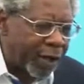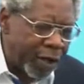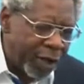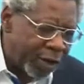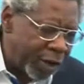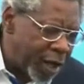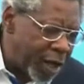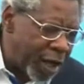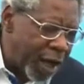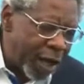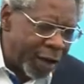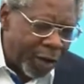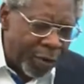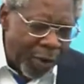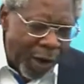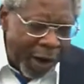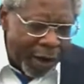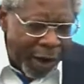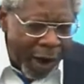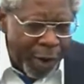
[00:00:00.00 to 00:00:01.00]
and I can, yeah,
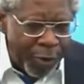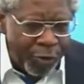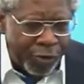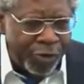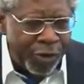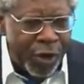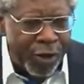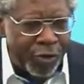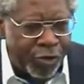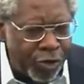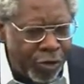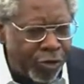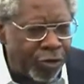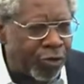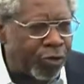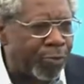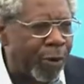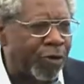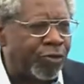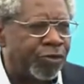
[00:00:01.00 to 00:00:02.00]
you know, I, I understand
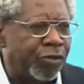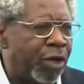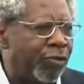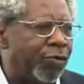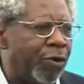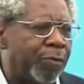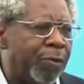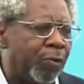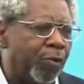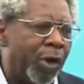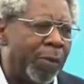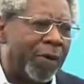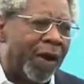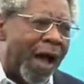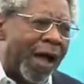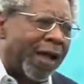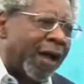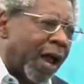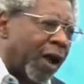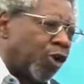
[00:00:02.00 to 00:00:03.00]
Jesus is my Savior, but wait,
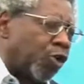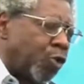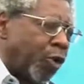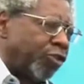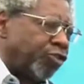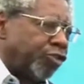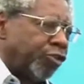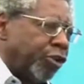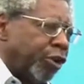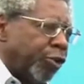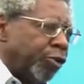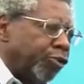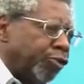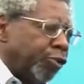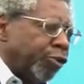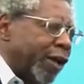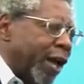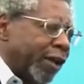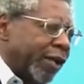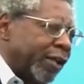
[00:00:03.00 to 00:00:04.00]
but I got a question here.
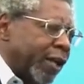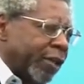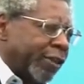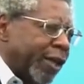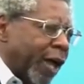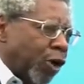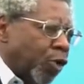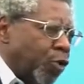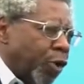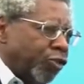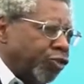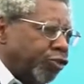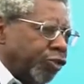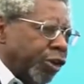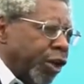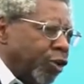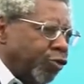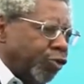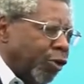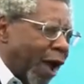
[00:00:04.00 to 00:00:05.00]
Until I get that
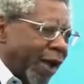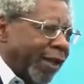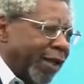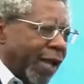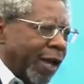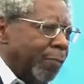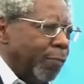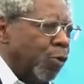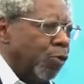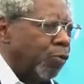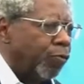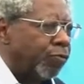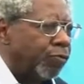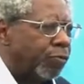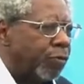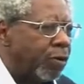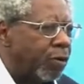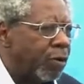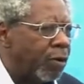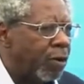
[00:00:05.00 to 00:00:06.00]
question answered, I can't move.